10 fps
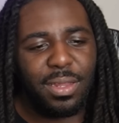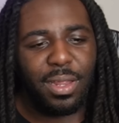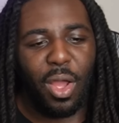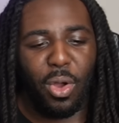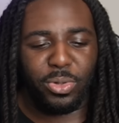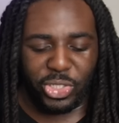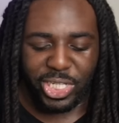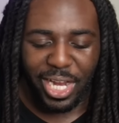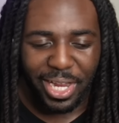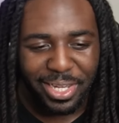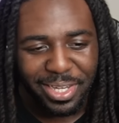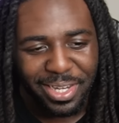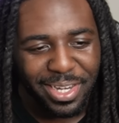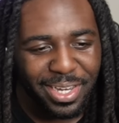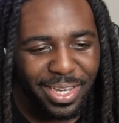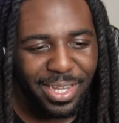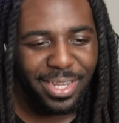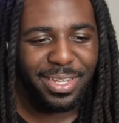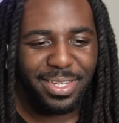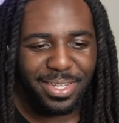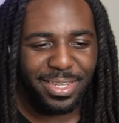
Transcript: Oh, shit. Wow, that's